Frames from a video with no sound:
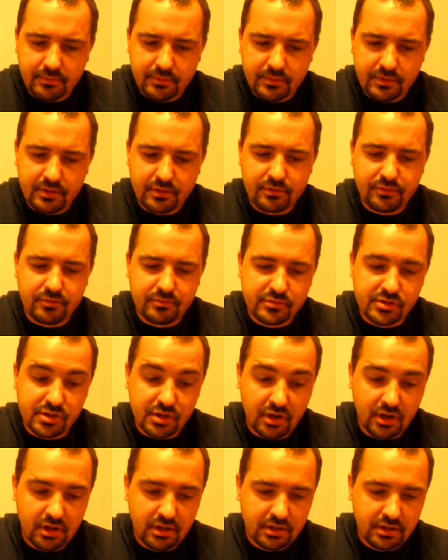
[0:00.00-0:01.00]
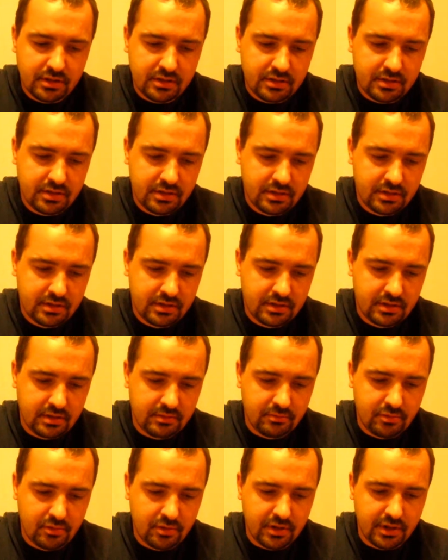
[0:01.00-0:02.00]
They're from Scotland,
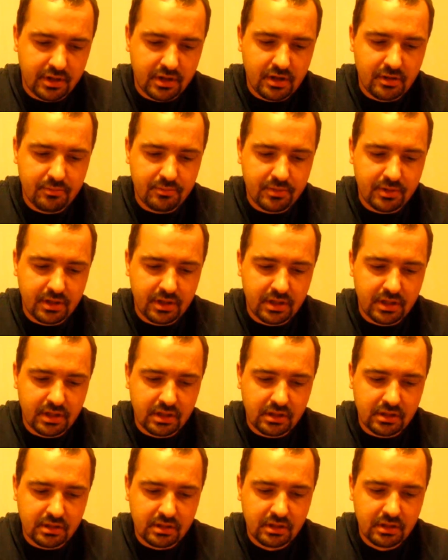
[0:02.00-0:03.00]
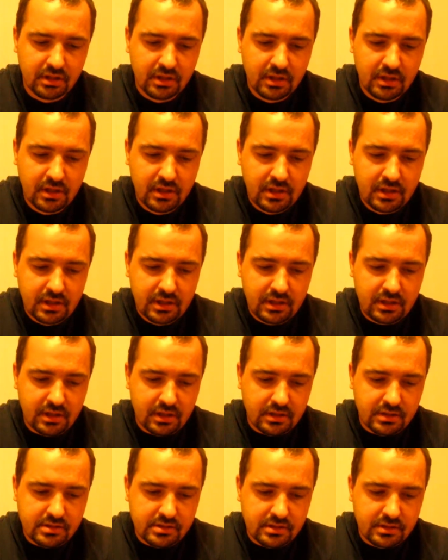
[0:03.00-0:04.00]
Importing Company Inc.,
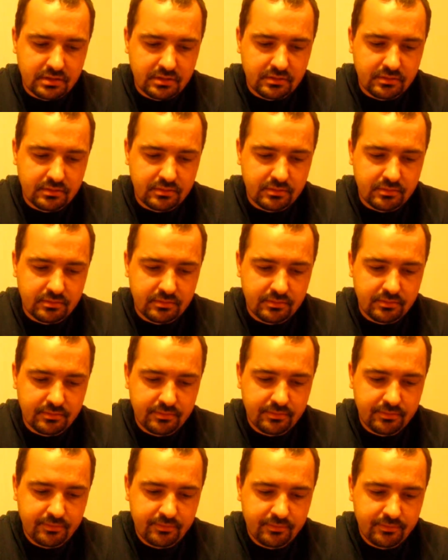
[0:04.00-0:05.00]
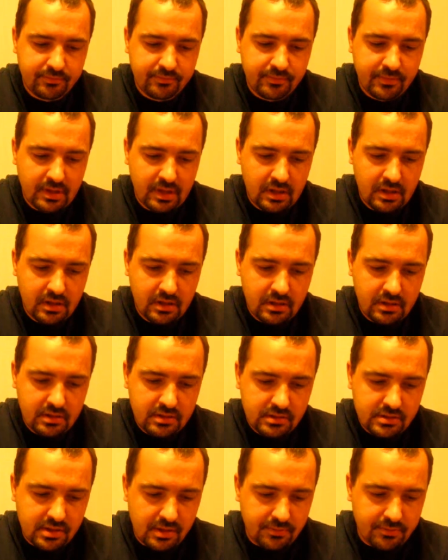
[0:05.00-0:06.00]
Kingston
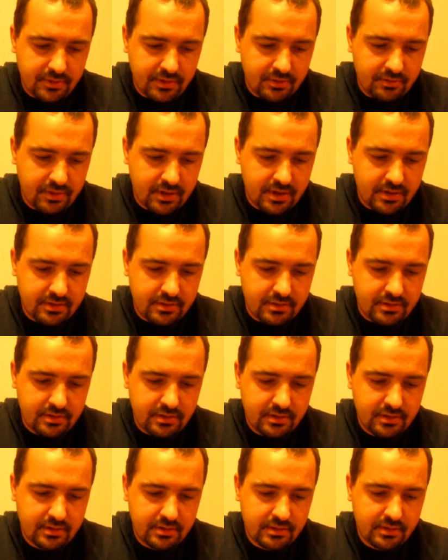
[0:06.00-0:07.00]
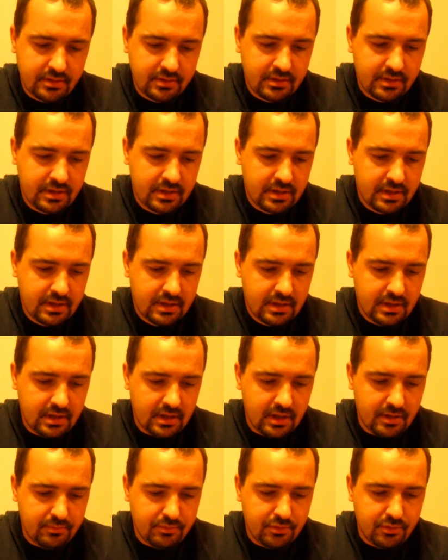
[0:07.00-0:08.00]
something rather.
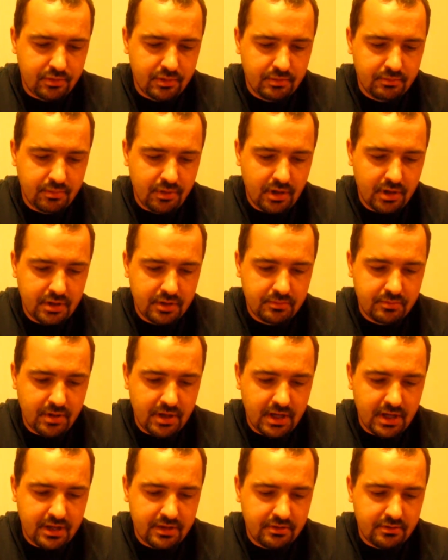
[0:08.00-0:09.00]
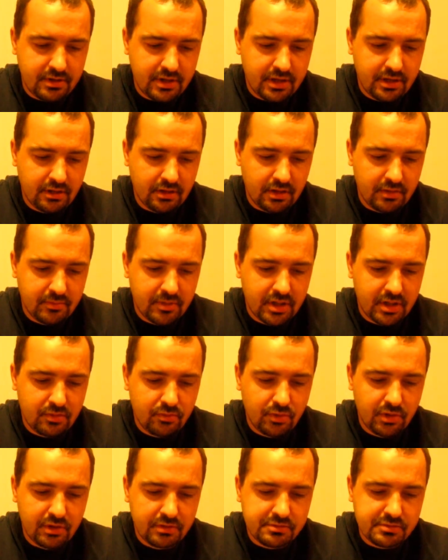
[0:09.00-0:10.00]
Brewed and bottled by Heather Ale Limited,
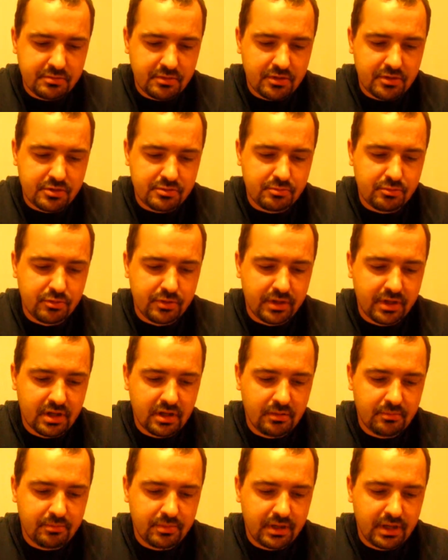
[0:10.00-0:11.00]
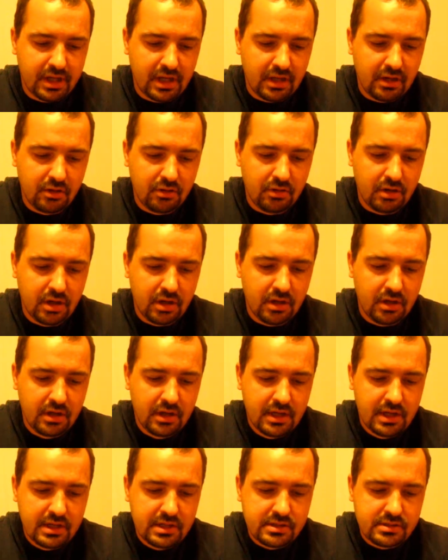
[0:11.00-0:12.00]
Williams Brothers Brewing Company, Alba,
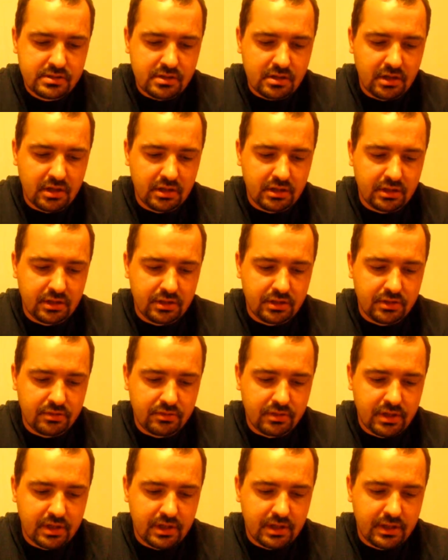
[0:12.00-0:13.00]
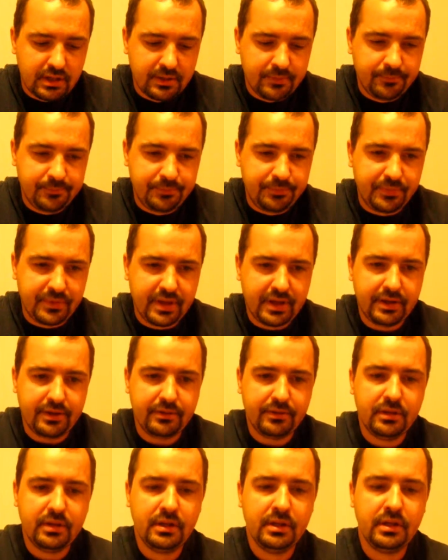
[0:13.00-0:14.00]
Scotland, UK. Now,